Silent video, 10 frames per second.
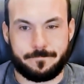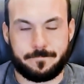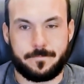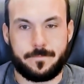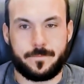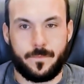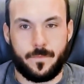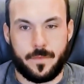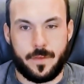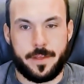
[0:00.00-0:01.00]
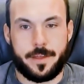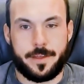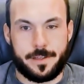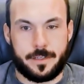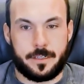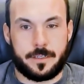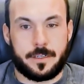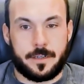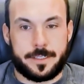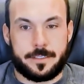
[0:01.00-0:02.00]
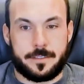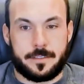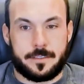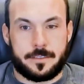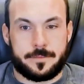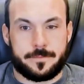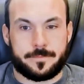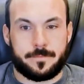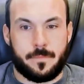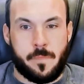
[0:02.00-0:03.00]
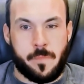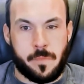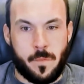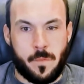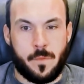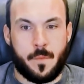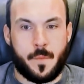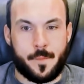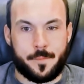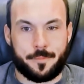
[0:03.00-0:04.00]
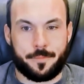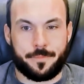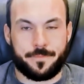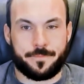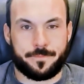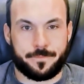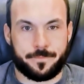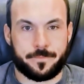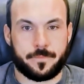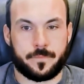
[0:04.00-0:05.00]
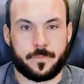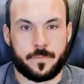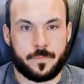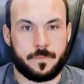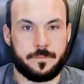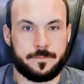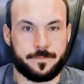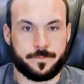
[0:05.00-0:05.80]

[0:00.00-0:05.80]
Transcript: [no speech]